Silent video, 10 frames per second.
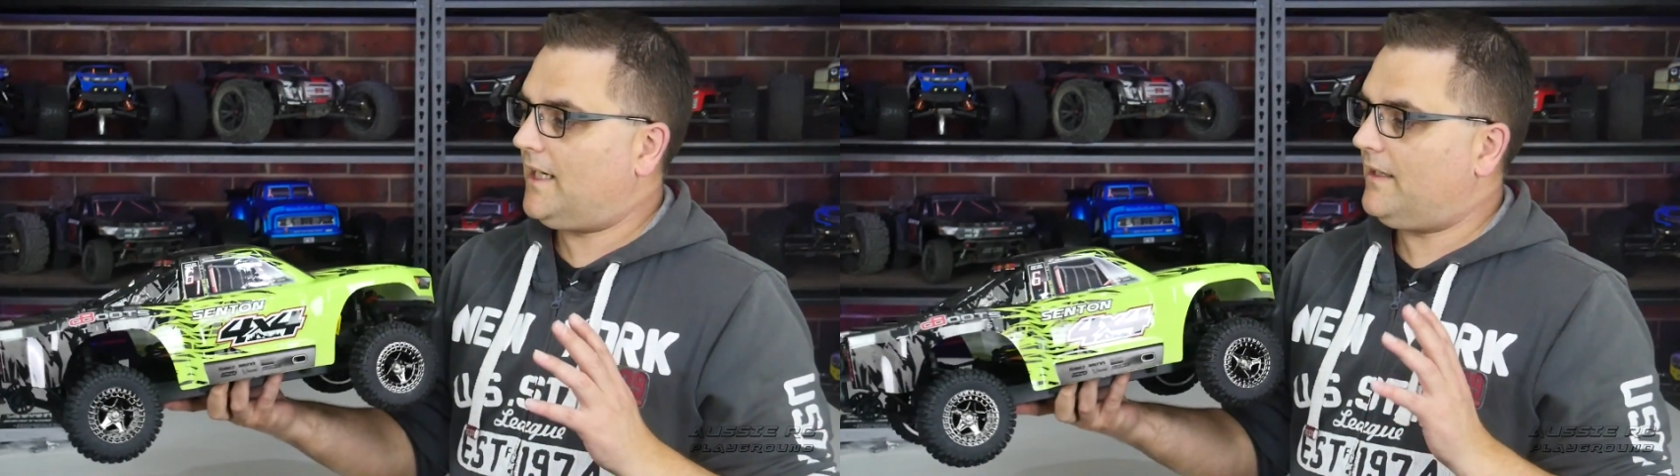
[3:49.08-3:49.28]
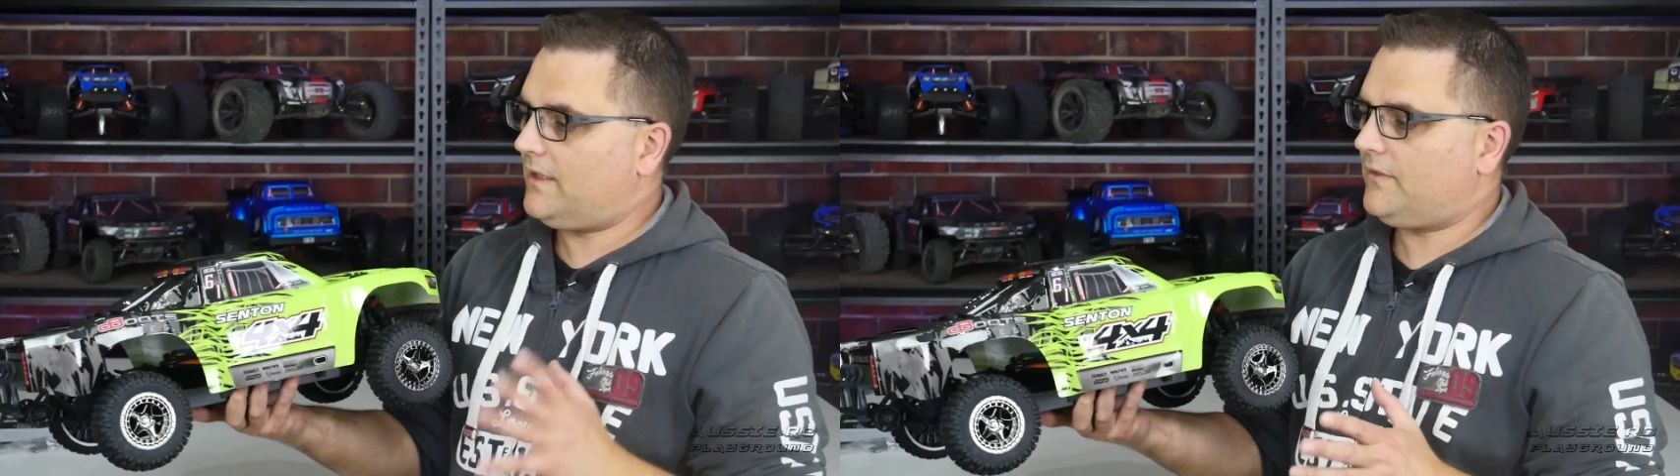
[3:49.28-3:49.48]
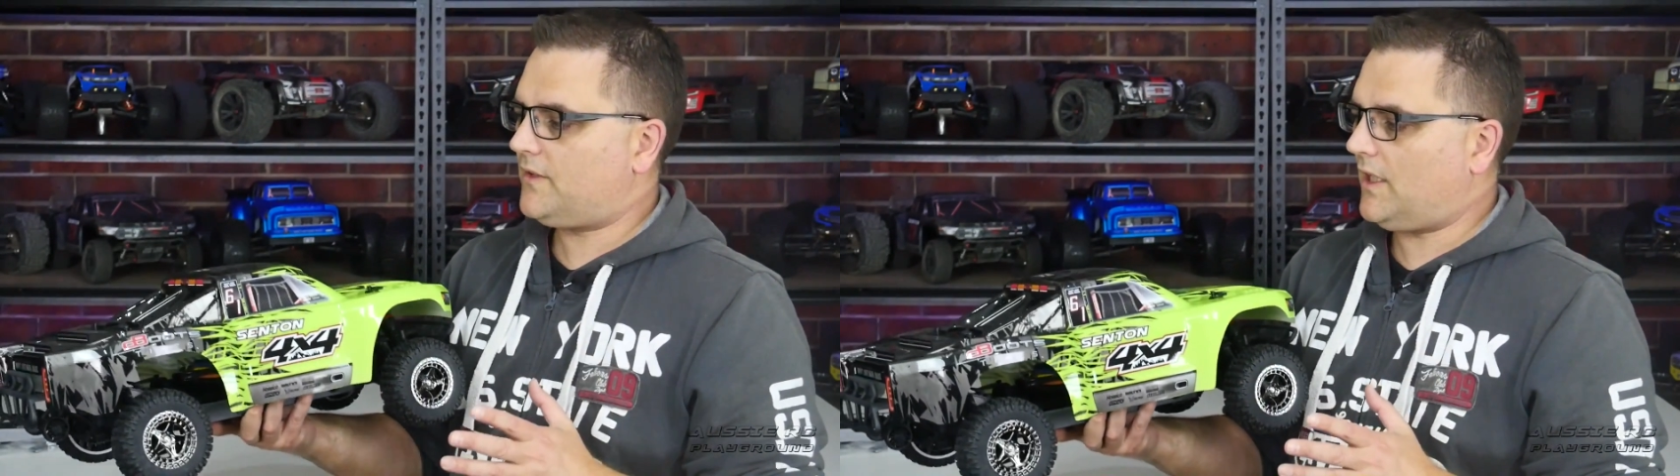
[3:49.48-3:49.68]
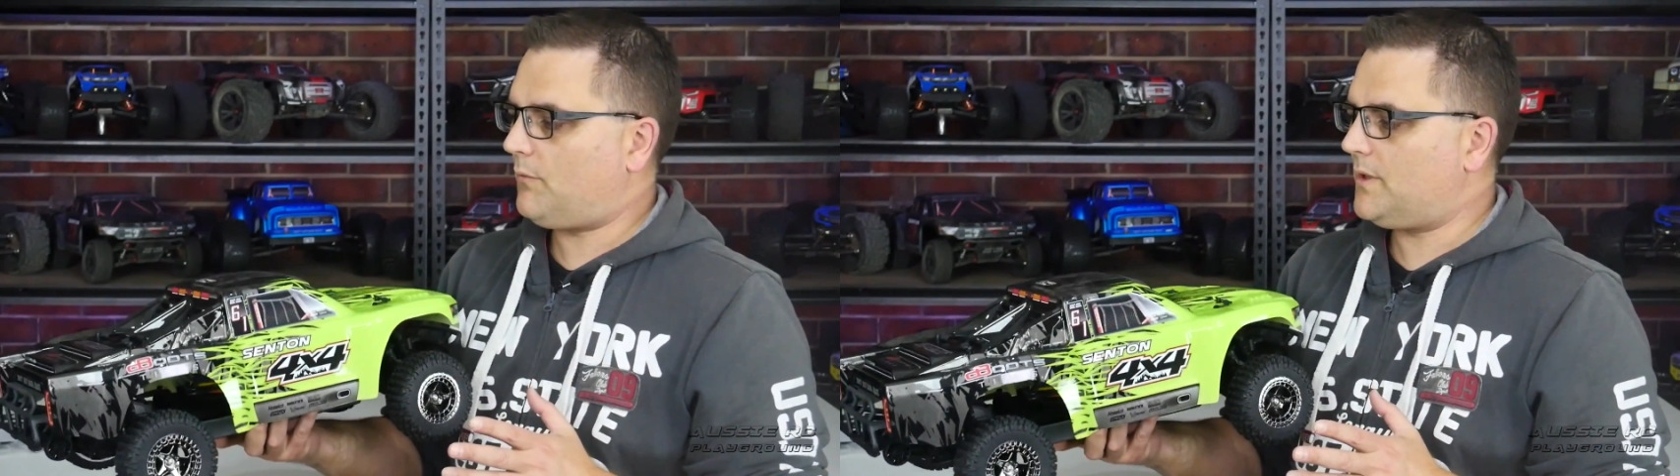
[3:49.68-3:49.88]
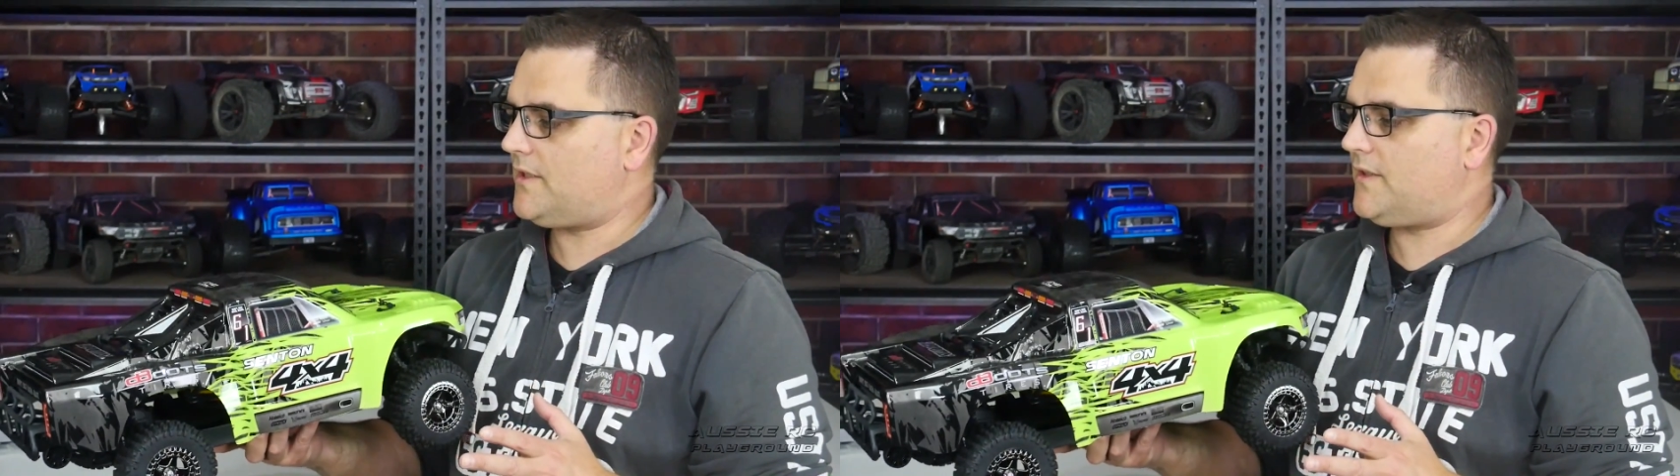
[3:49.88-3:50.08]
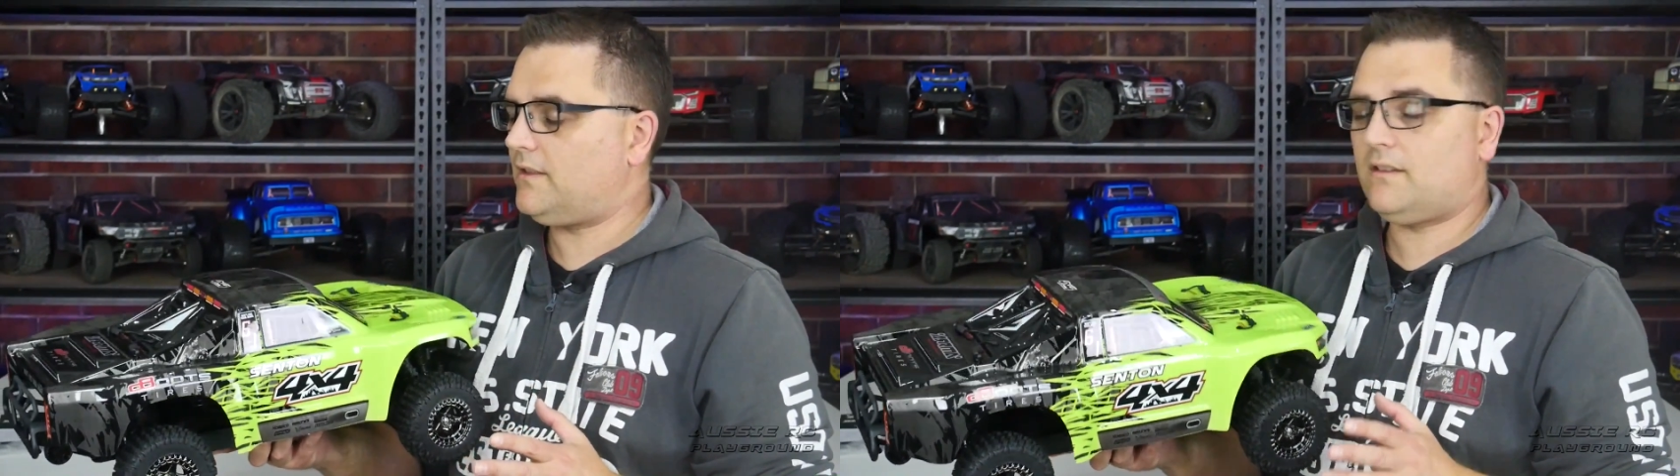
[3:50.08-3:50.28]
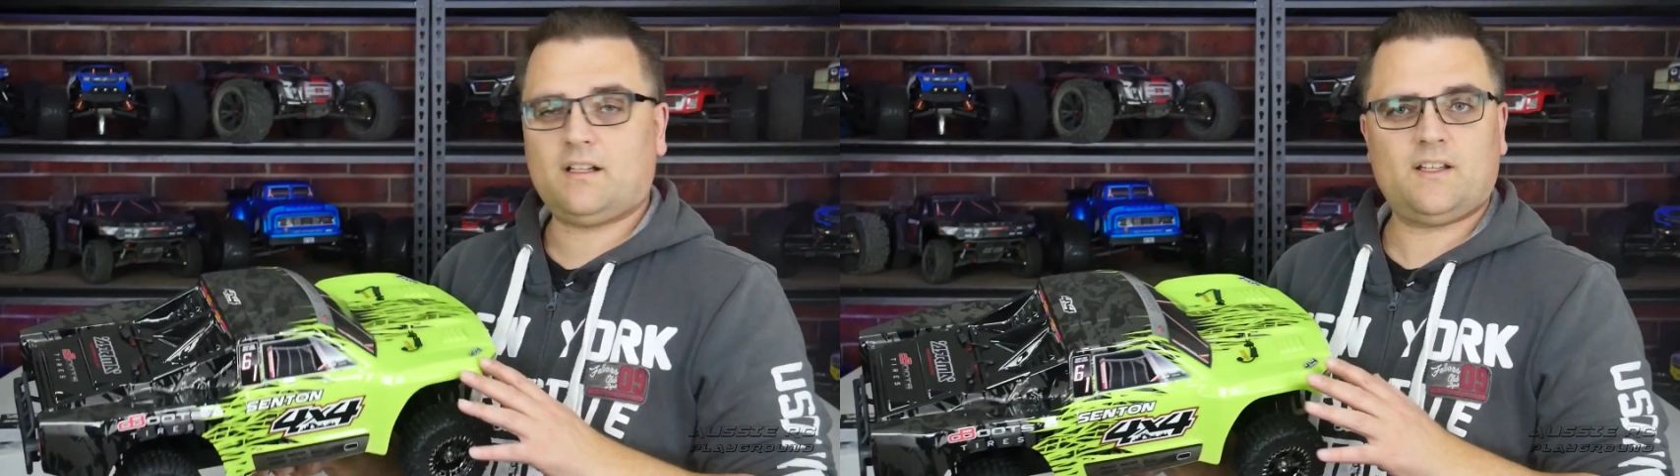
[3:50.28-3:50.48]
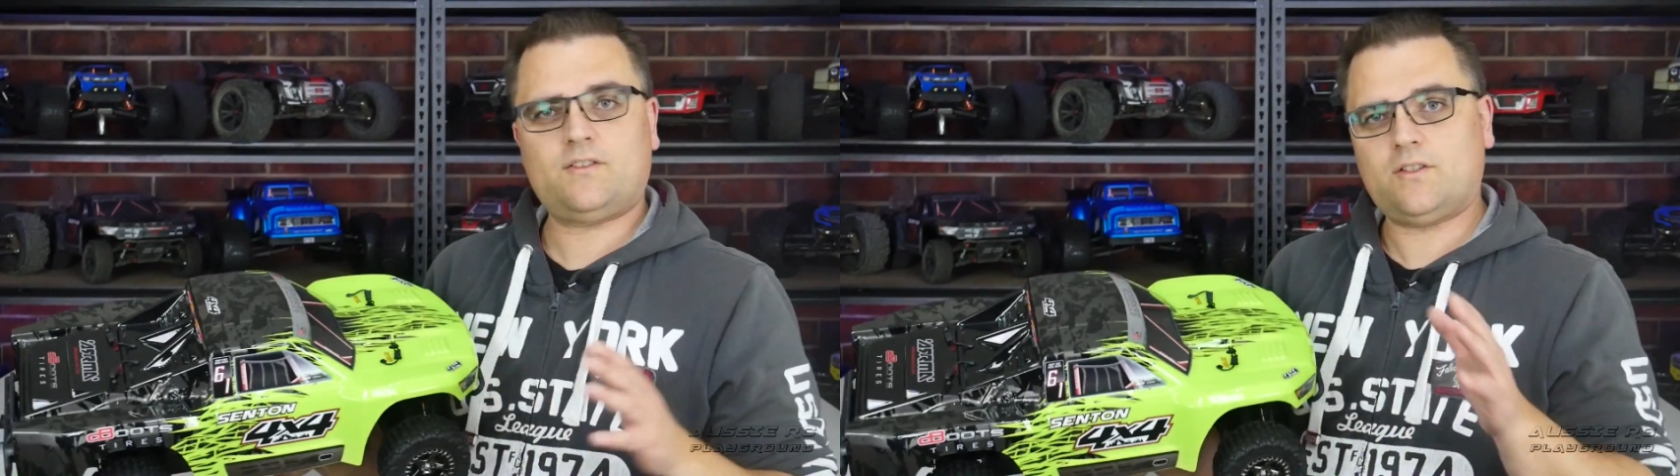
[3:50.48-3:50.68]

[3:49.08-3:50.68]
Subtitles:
they've stuck with the Senton, I guess,